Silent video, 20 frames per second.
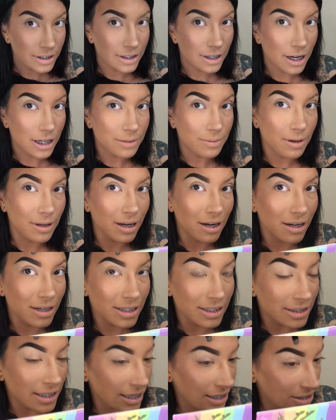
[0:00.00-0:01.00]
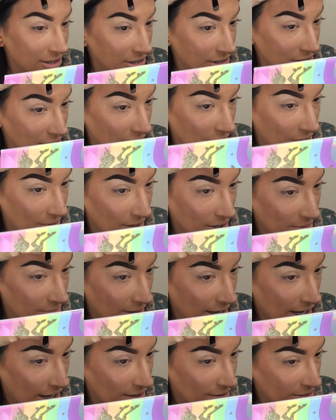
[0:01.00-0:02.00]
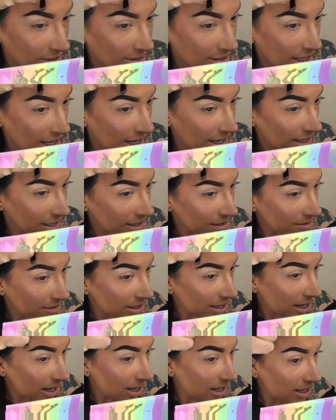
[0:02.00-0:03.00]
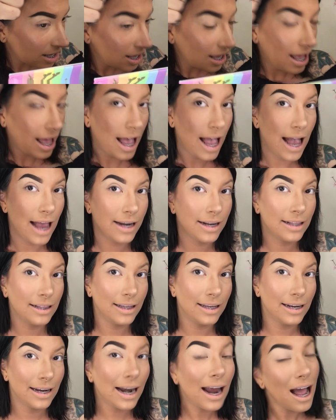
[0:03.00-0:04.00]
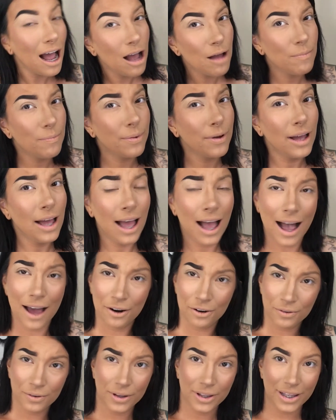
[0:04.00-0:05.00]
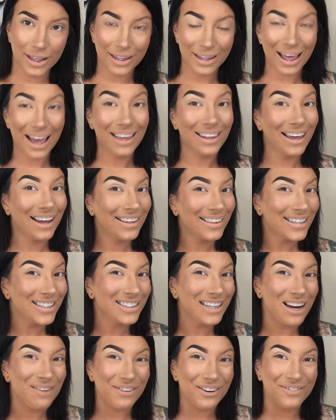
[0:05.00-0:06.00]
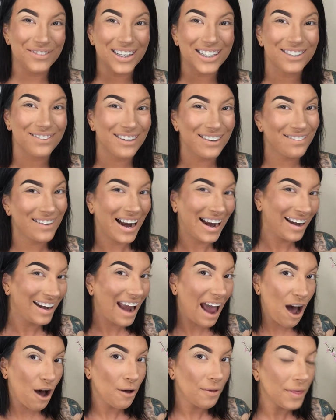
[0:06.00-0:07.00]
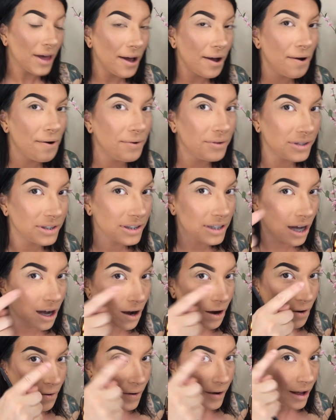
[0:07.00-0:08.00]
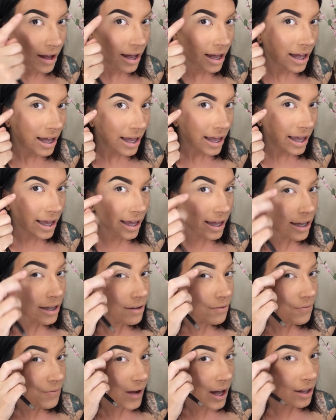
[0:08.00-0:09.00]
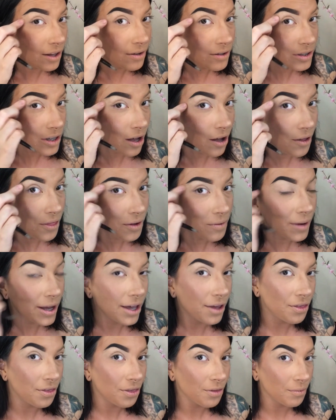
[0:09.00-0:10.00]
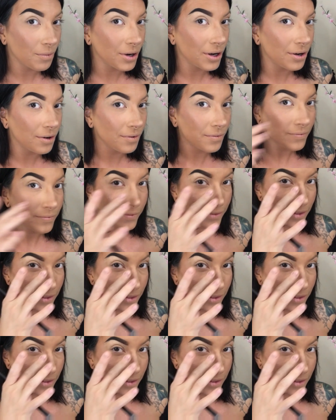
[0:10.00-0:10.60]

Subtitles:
sorry, it's probably hard to see, just go around that area and clean it up. I like the shape of this one right now though, so it follows all the way through.